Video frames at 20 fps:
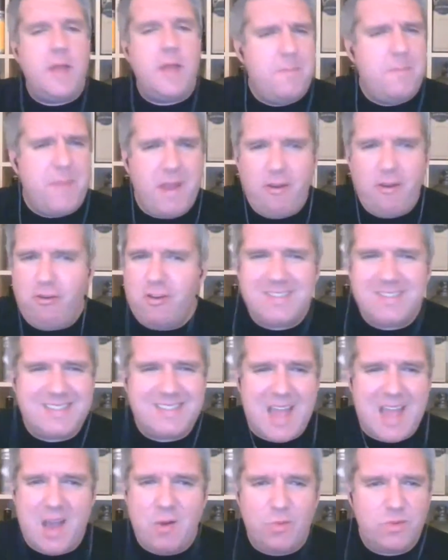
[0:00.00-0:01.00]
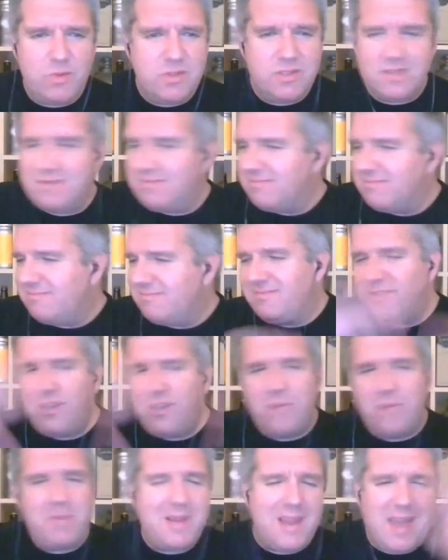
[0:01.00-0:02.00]
Imperial Stouts.
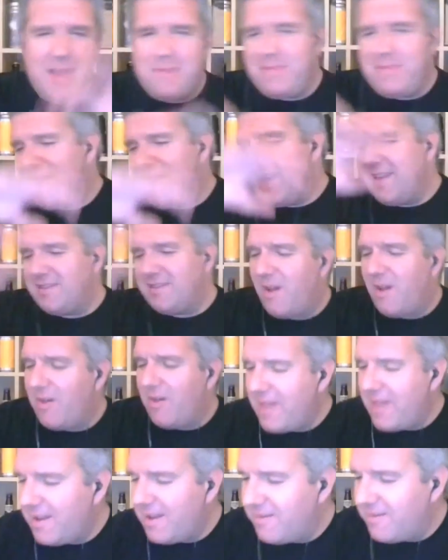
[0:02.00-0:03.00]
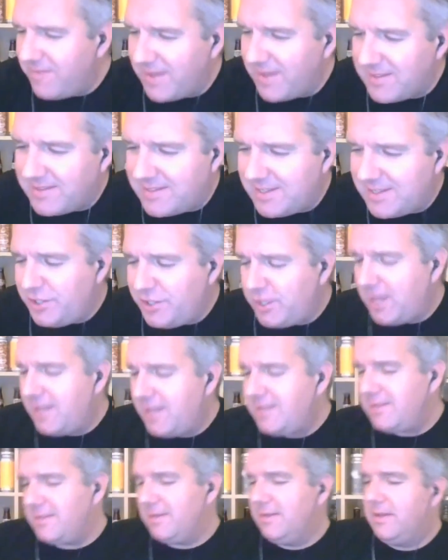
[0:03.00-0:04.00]
Double IPAs, all that fancy
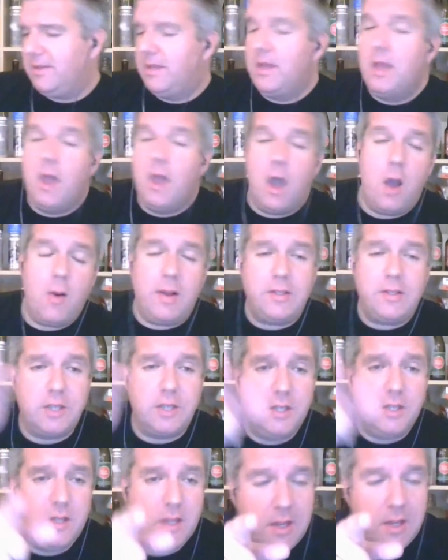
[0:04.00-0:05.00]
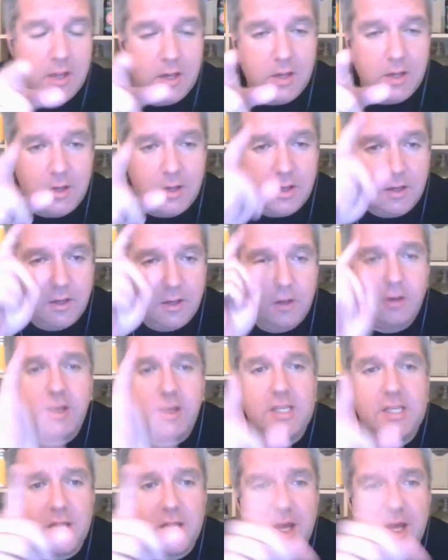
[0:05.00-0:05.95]
shit. Oh, actually, Lucky